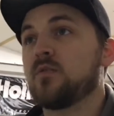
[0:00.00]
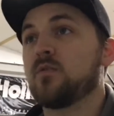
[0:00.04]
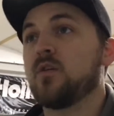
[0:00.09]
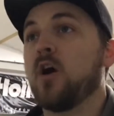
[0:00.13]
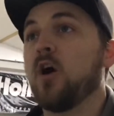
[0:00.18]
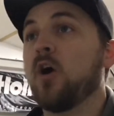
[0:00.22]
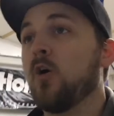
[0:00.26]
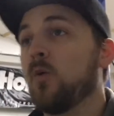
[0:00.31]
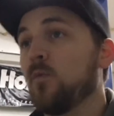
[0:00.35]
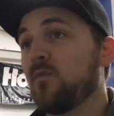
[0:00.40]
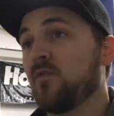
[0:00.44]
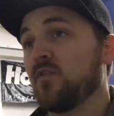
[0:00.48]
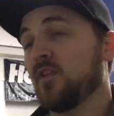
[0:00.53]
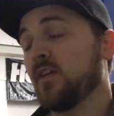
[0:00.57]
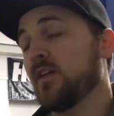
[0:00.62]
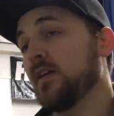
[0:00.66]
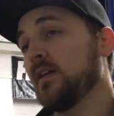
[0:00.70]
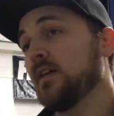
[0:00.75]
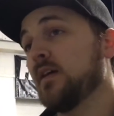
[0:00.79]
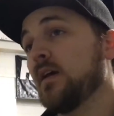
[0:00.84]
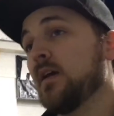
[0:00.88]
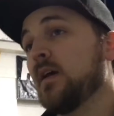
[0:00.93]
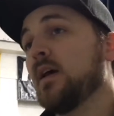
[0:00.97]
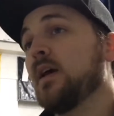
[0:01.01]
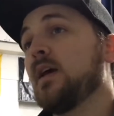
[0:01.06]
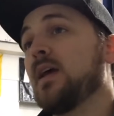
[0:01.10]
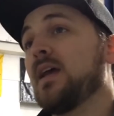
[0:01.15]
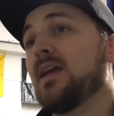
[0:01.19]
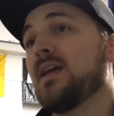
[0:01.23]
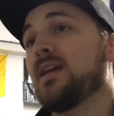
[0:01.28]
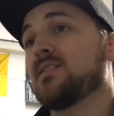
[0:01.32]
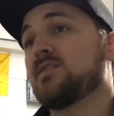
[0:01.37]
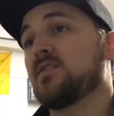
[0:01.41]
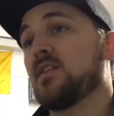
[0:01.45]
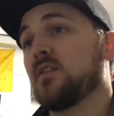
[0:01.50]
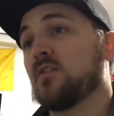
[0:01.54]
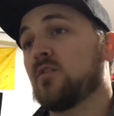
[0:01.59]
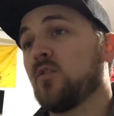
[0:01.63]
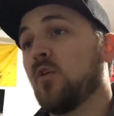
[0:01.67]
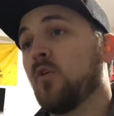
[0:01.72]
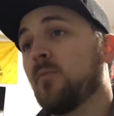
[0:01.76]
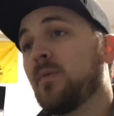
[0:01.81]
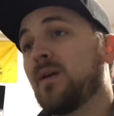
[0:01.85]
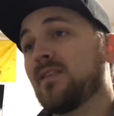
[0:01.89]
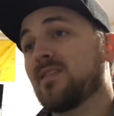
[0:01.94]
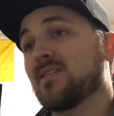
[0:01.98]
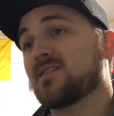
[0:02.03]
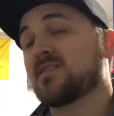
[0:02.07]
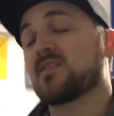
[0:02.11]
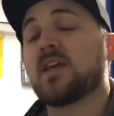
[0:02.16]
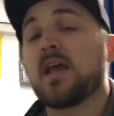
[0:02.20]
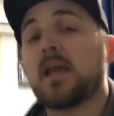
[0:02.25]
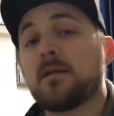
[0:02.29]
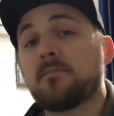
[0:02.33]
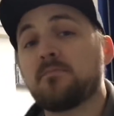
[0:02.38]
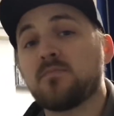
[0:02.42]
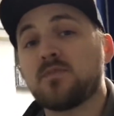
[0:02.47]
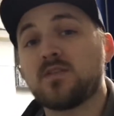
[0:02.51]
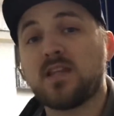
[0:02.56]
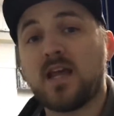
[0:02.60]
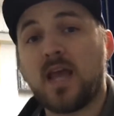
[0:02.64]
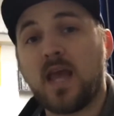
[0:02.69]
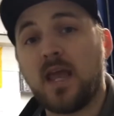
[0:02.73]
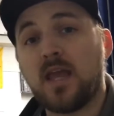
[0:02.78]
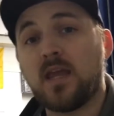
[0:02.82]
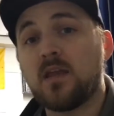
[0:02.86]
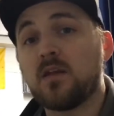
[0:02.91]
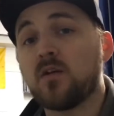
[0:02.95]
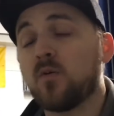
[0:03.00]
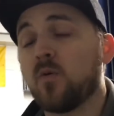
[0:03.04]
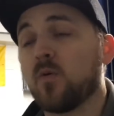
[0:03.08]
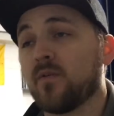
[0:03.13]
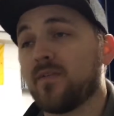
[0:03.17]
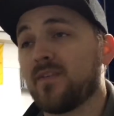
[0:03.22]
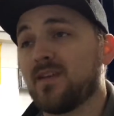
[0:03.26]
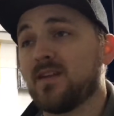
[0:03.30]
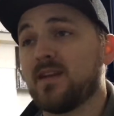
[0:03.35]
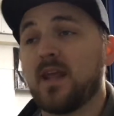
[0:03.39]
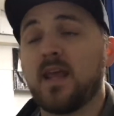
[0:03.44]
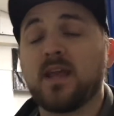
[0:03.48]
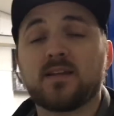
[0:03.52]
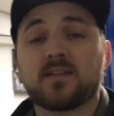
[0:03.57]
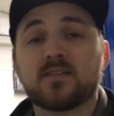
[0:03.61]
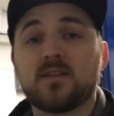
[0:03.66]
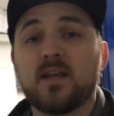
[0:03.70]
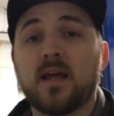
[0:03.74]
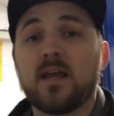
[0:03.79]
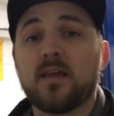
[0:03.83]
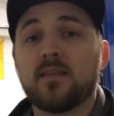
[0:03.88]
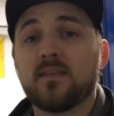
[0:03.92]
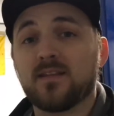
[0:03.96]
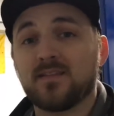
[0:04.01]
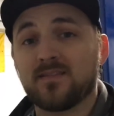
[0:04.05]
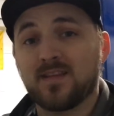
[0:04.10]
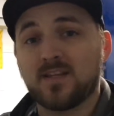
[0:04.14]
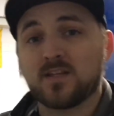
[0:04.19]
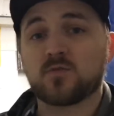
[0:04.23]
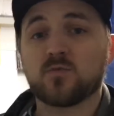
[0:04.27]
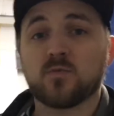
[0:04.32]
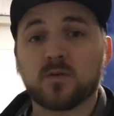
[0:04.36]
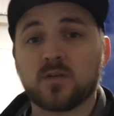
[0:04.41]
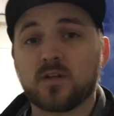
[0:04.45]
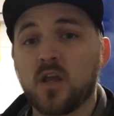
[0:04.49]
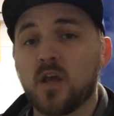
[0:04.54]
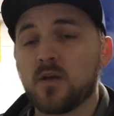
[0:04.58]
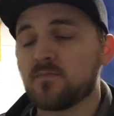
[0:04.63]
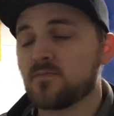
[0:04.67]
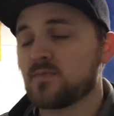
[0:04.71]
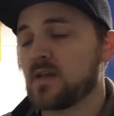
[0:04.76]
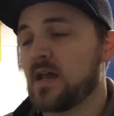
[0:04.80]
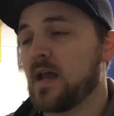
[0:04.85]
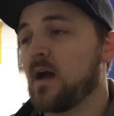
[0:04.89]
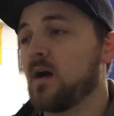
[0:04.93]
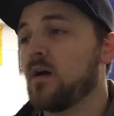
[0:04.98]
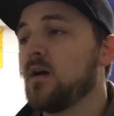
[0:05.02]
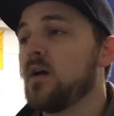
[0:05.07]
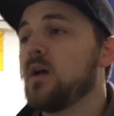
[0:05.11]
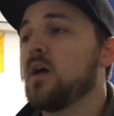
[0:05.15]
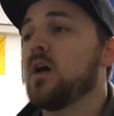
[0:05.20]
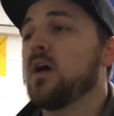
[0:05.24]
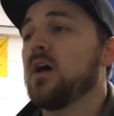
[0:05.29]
Hopefully, it's either gonna be the same day or the next day that this one comes out.